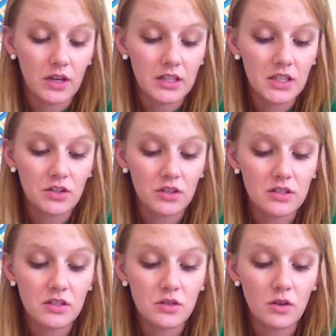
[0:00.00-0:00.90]
and he turns
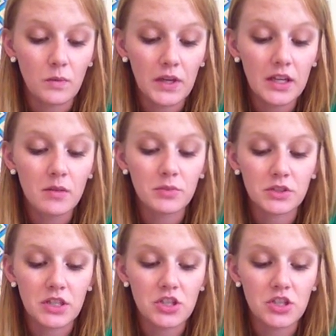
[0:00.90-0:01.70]
into a winking, blurry